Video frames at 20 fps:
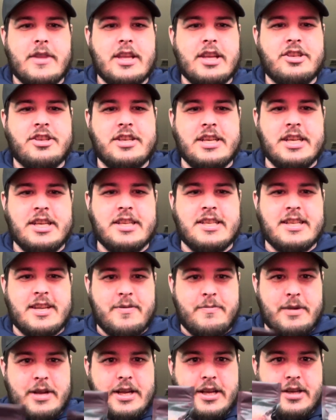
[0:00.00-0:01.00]
She sent
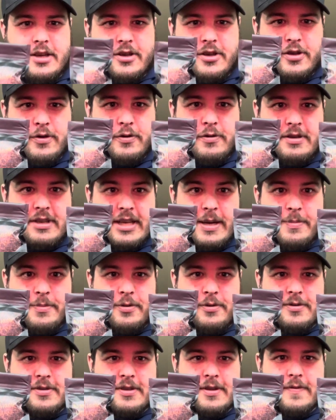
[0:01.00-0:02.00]
me two
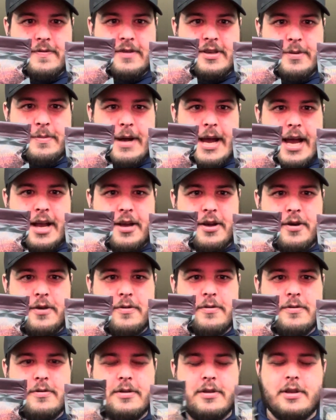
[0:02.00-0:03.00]
samples of tobacco.